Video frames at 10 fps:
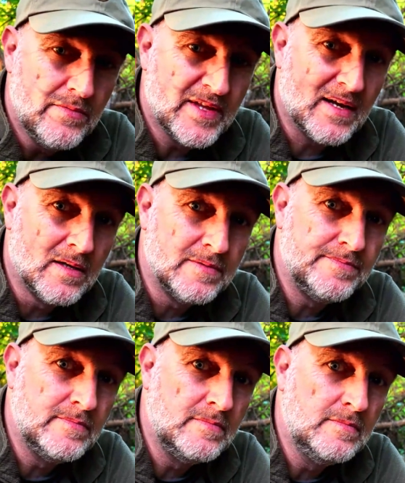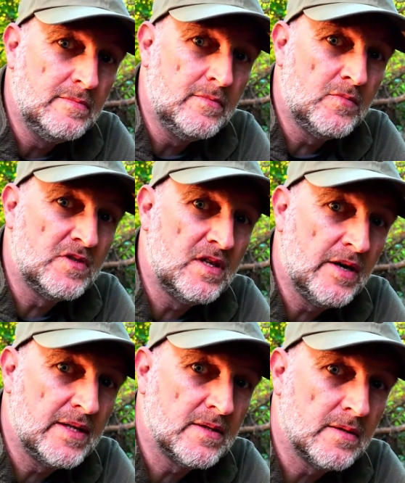That lot was
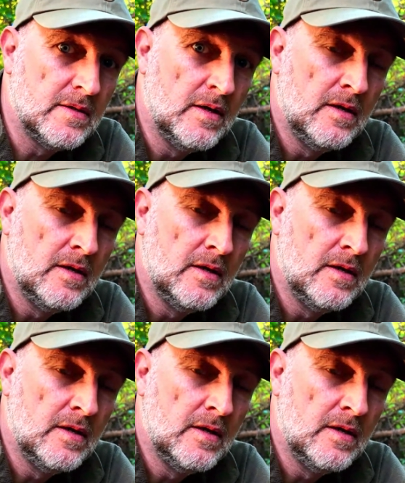lighter